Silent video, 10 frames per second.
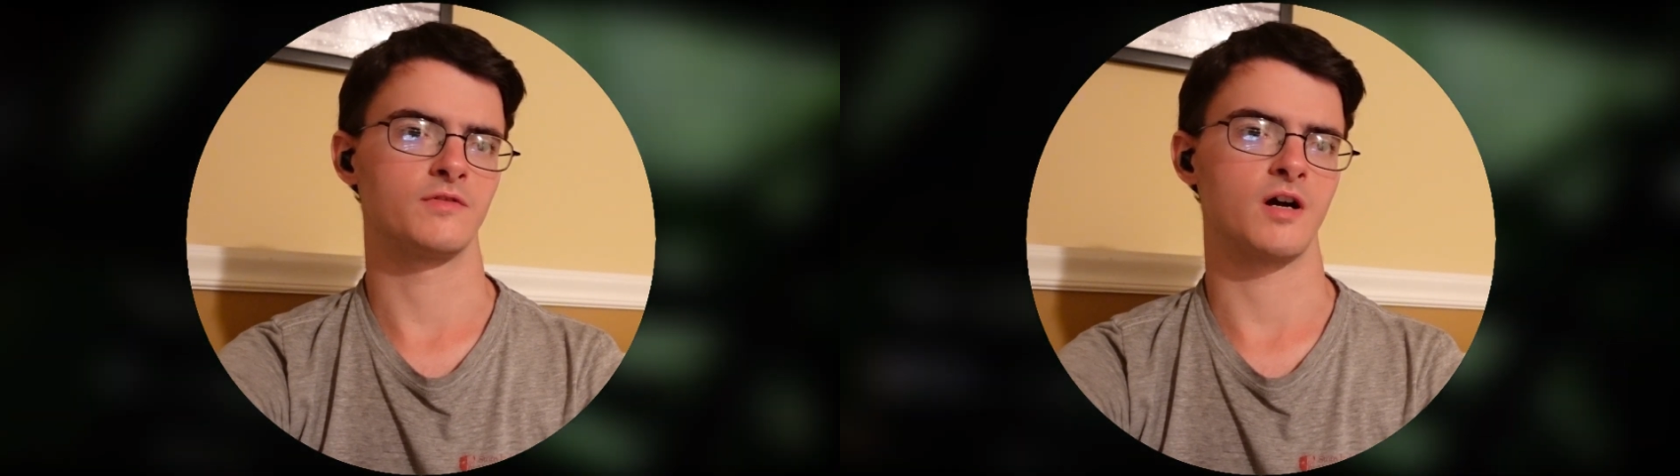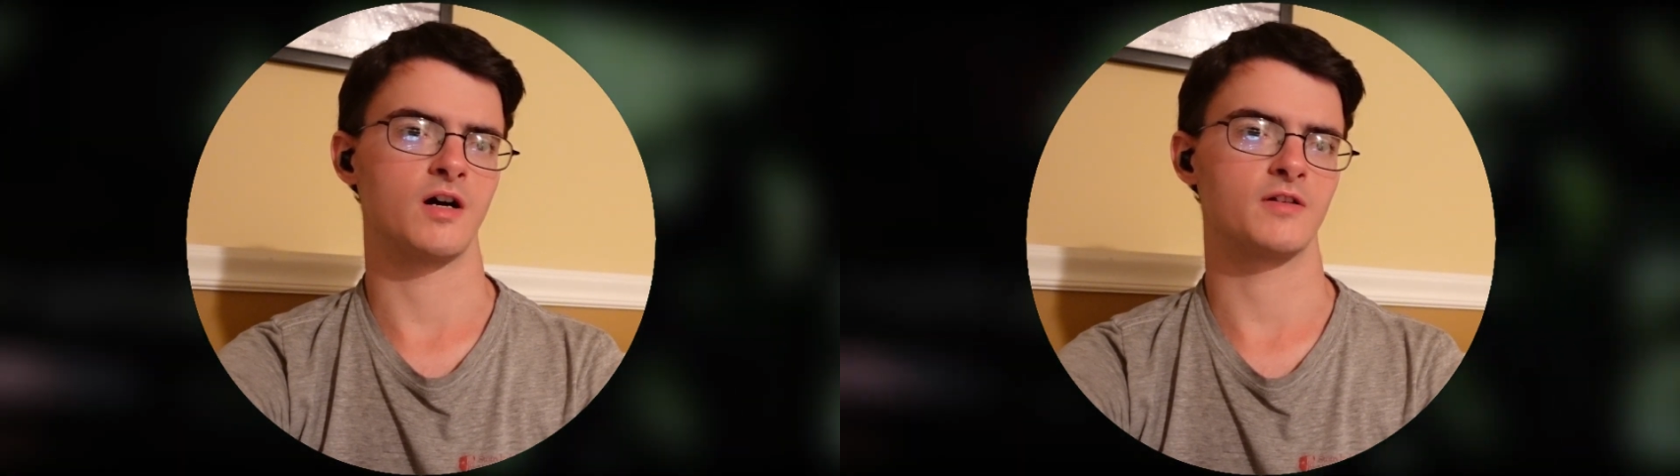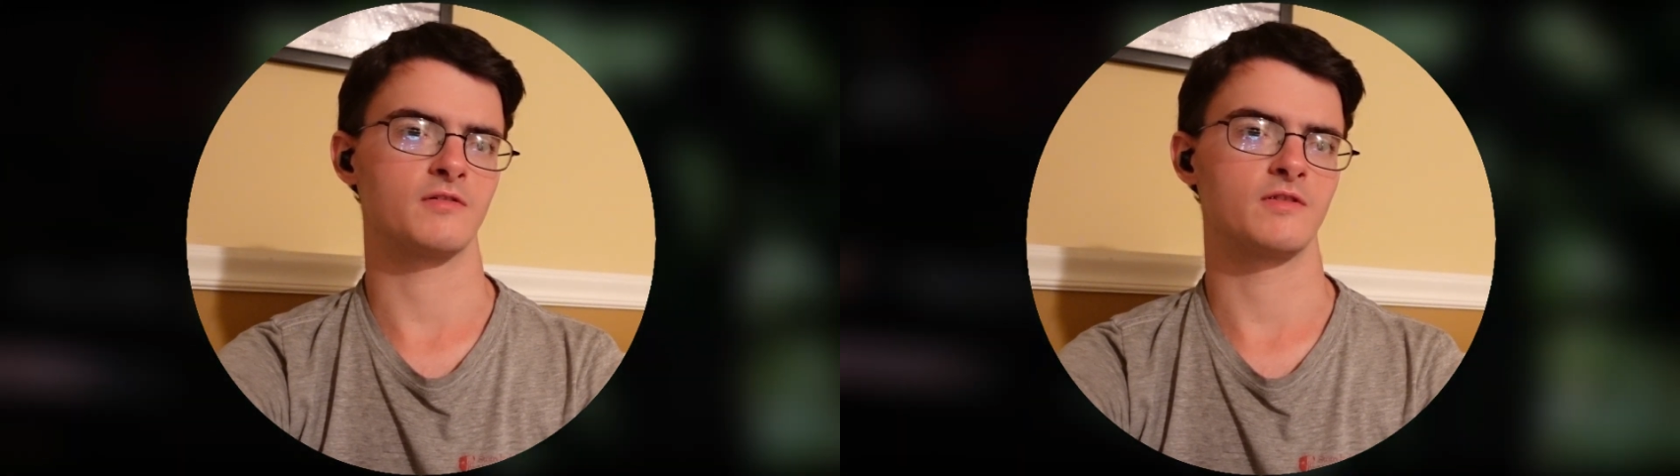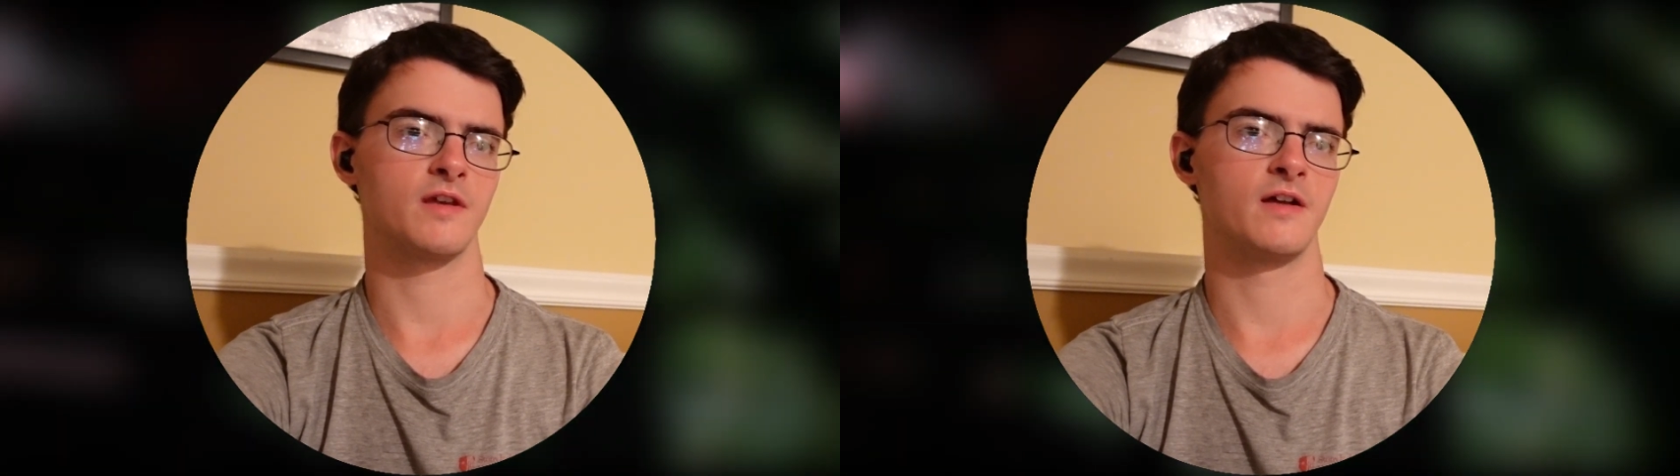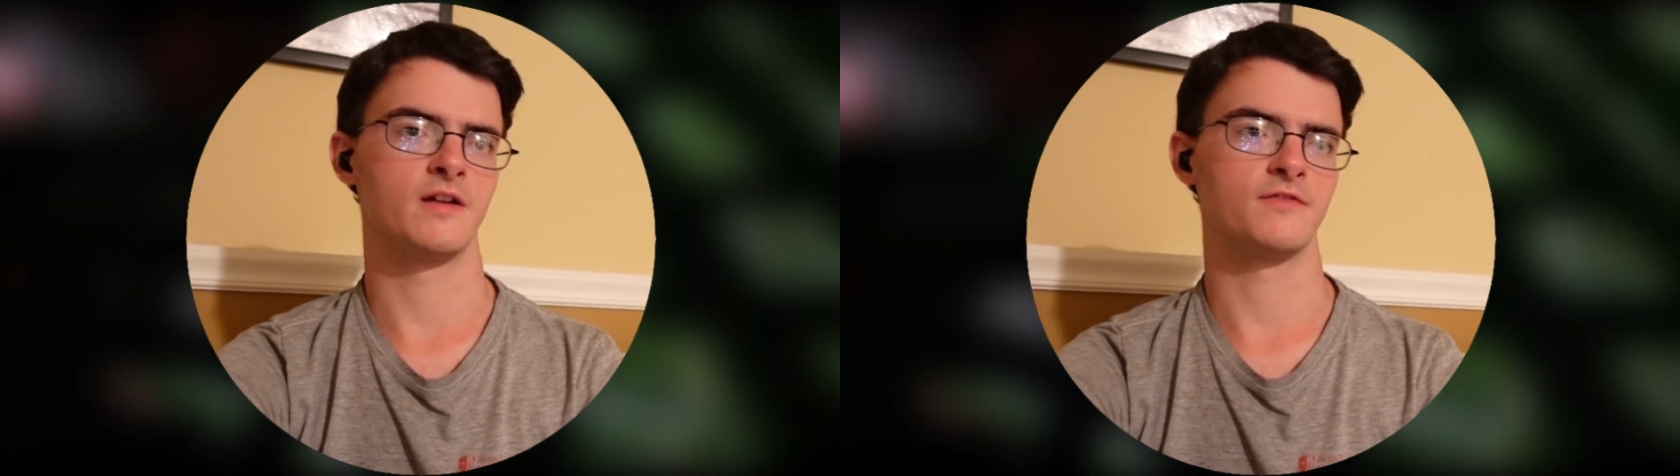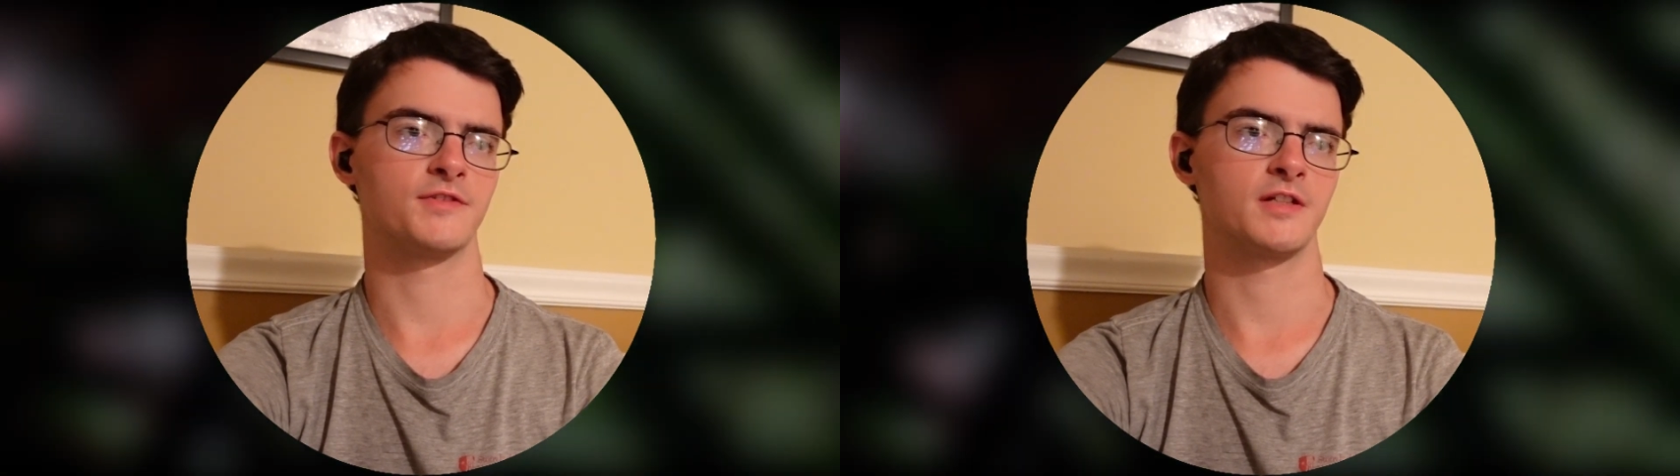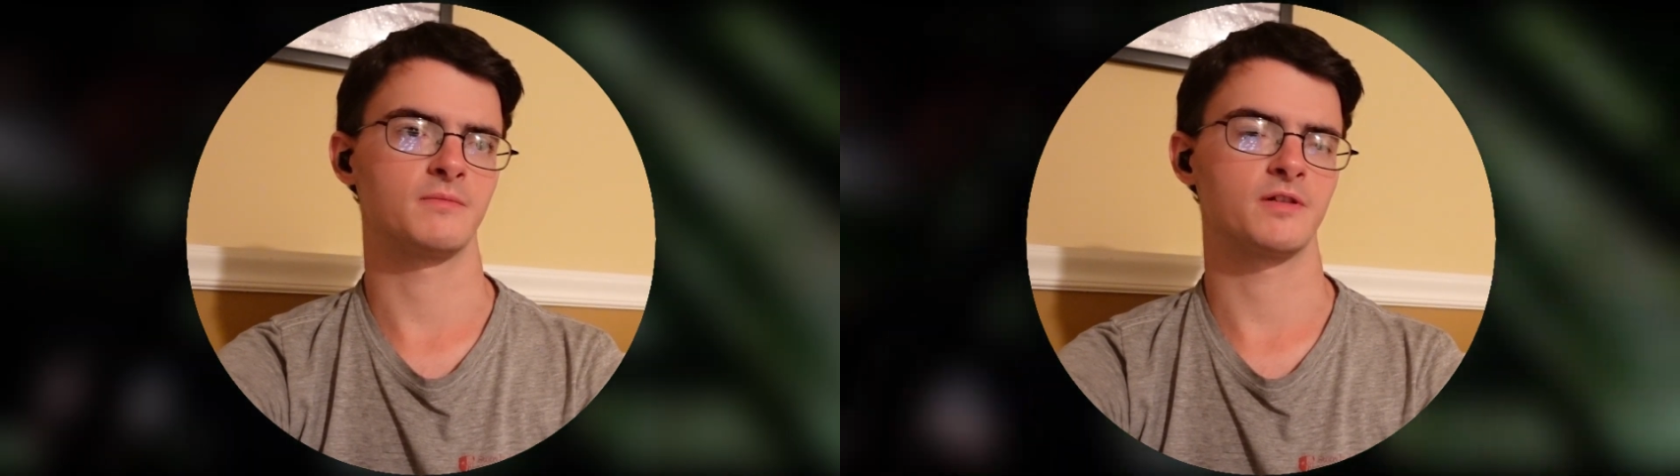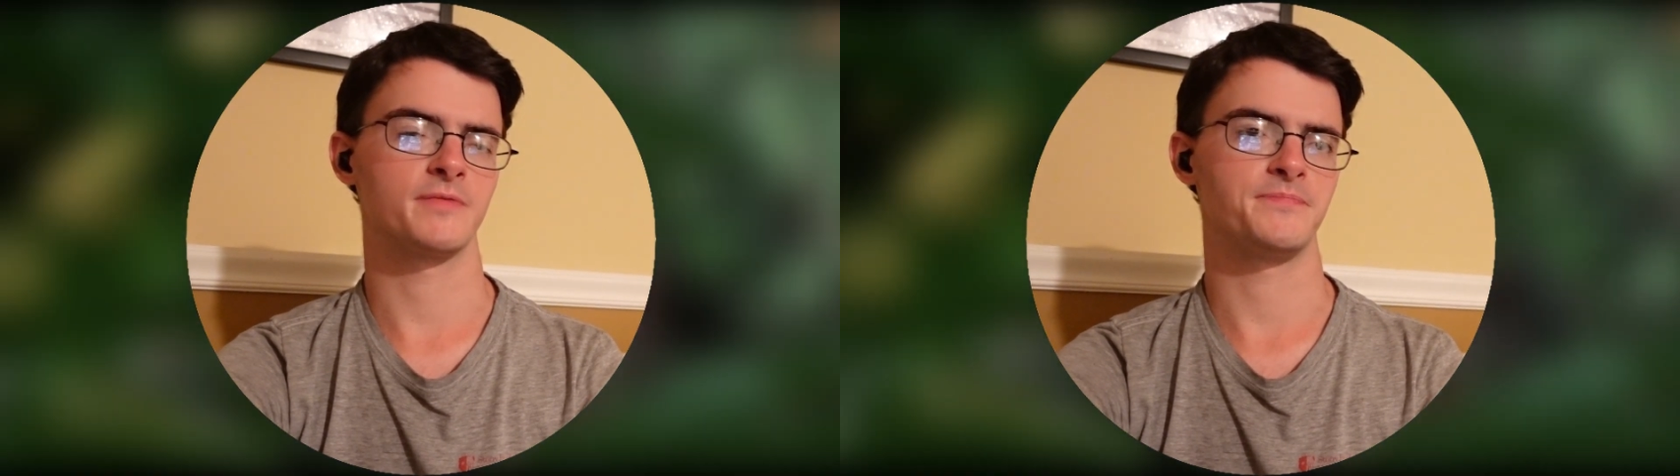the honor in that and everything, but